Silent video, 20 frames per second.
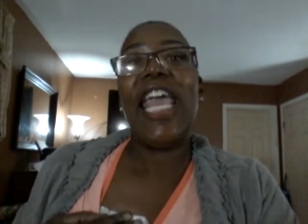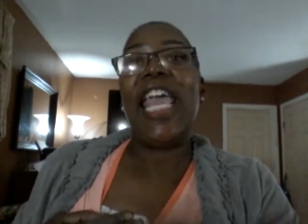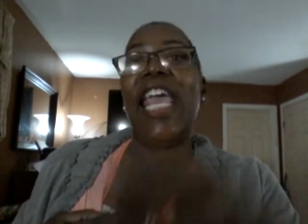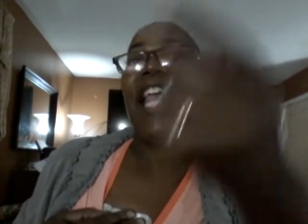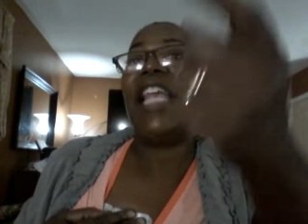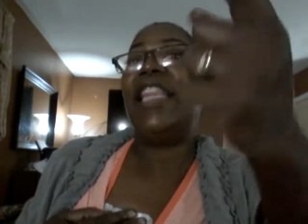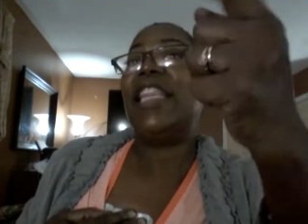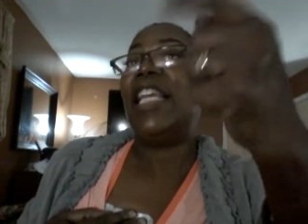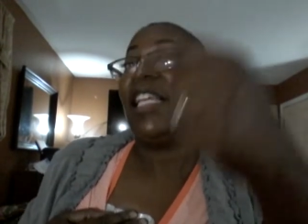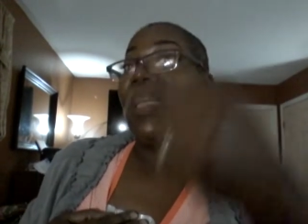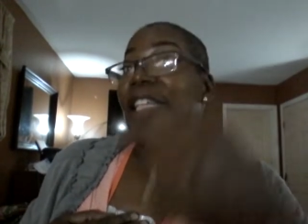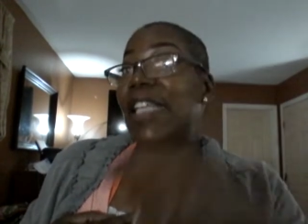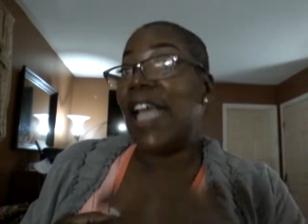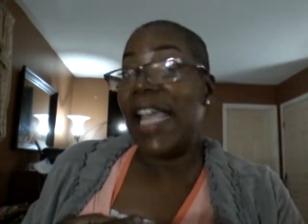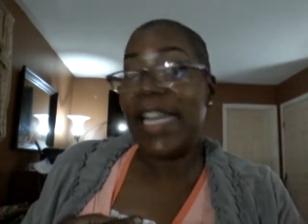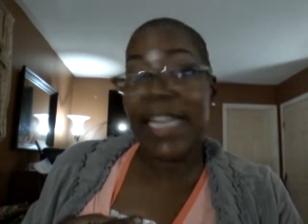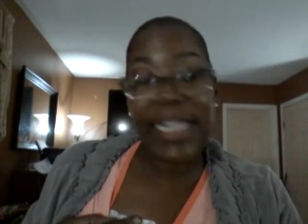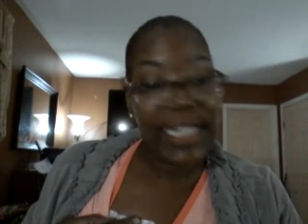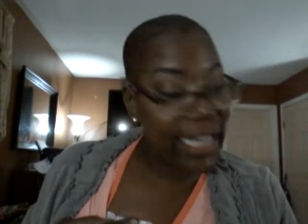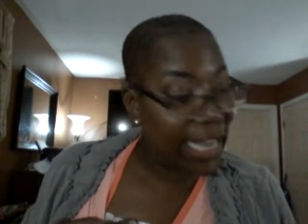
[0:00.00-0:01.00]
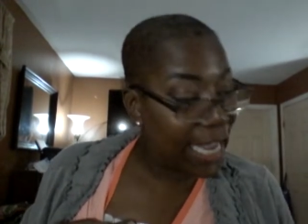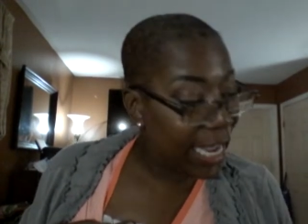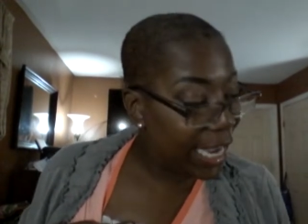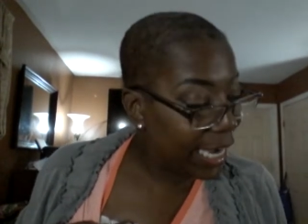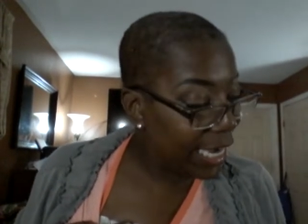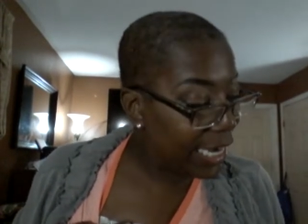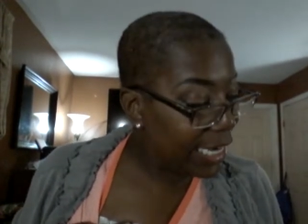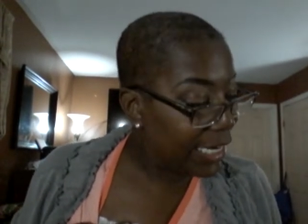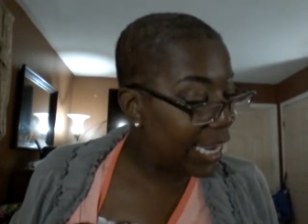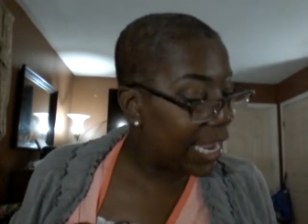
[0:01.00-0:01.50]
and the
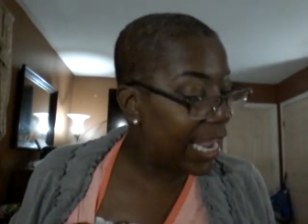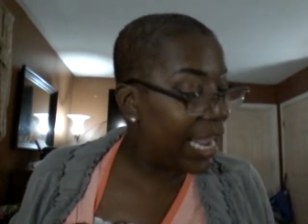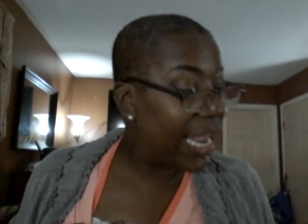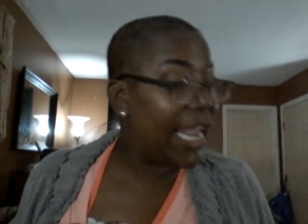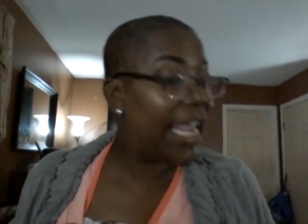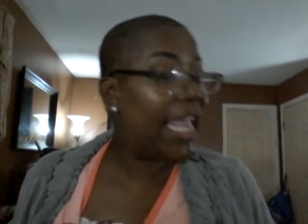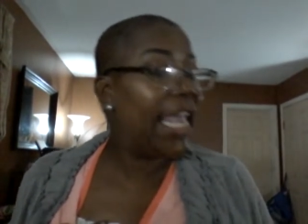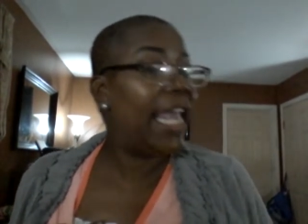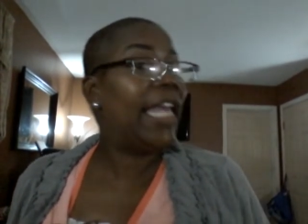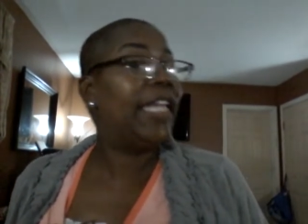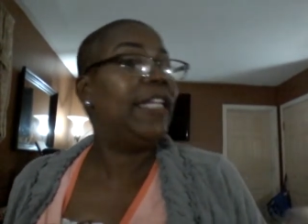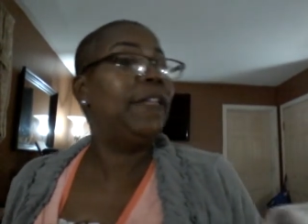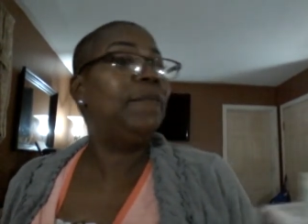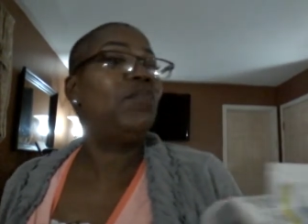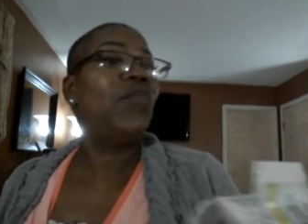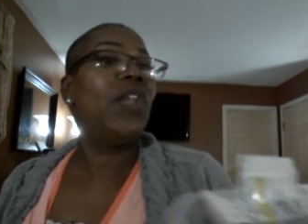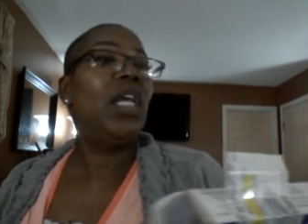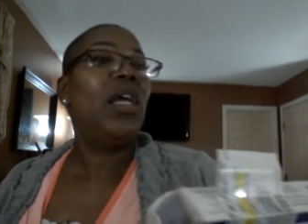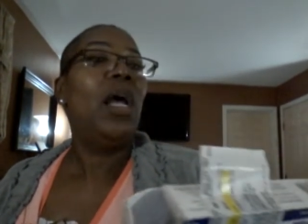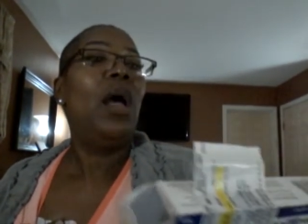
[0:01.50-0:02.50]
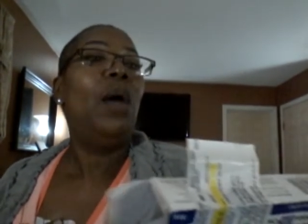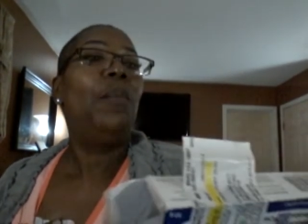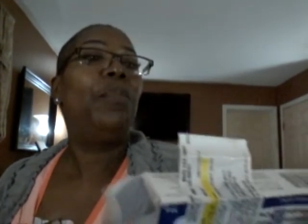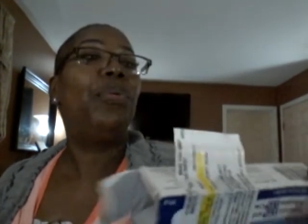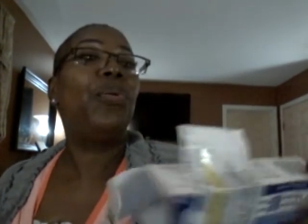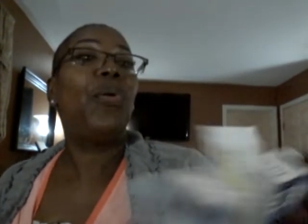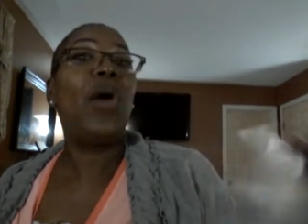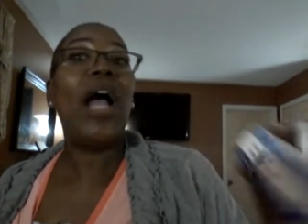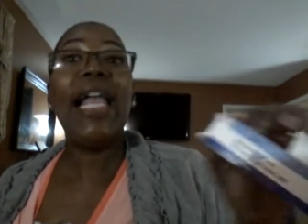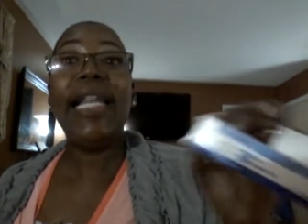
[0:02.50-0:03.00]
lidocaine and
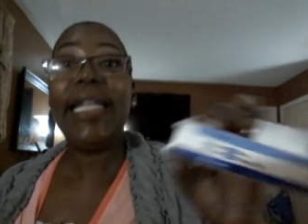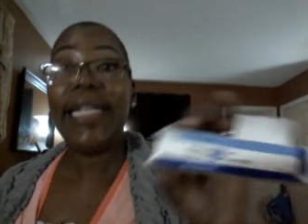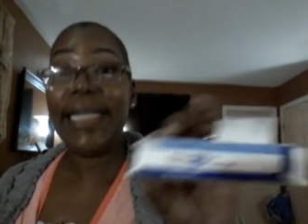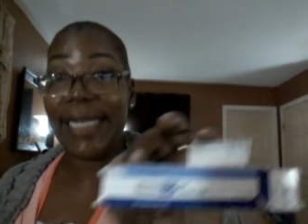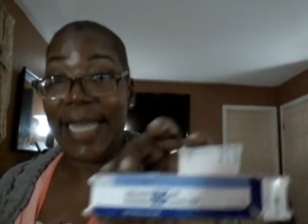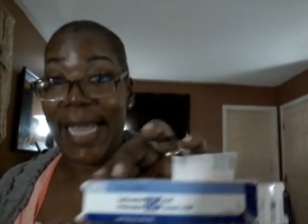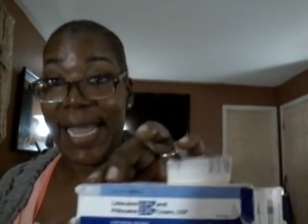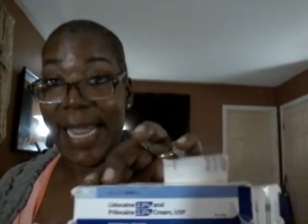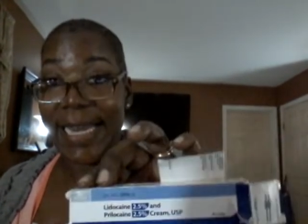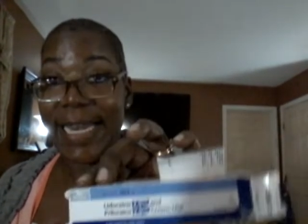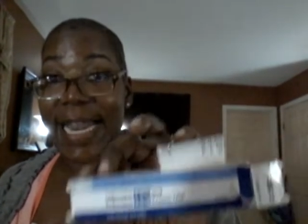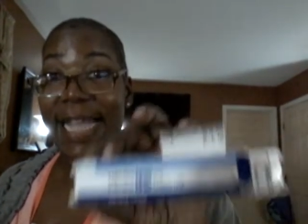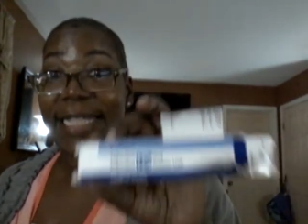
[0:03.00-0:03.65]
prilocaine